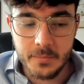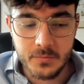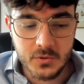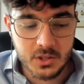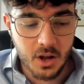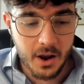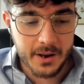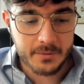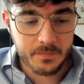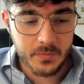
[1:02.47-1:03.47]

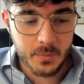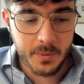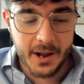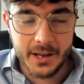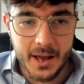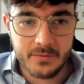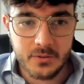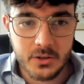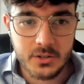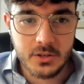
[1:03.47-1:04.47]
starting blank
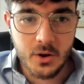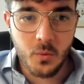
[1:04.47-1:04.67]
canvas.